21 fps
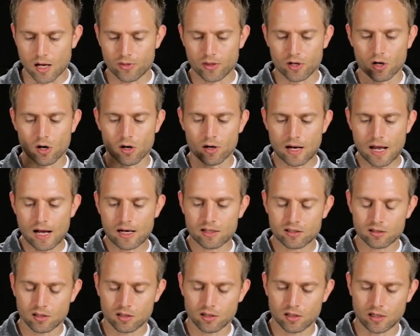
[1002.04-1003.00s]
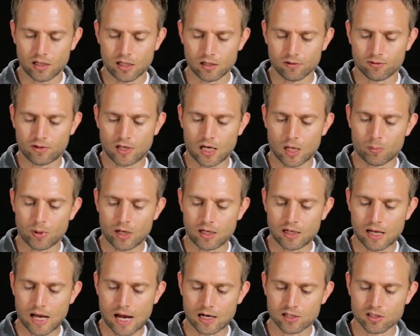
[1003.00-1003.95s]
Then our next end of
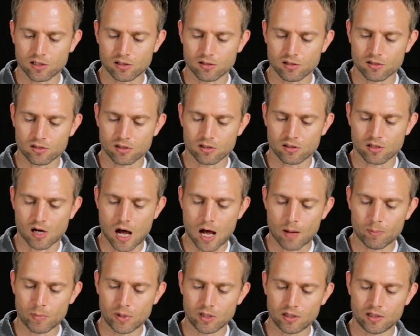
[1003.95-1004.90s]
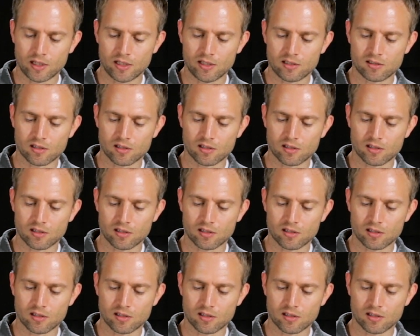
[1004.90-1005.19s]
campaign action is the topman, and he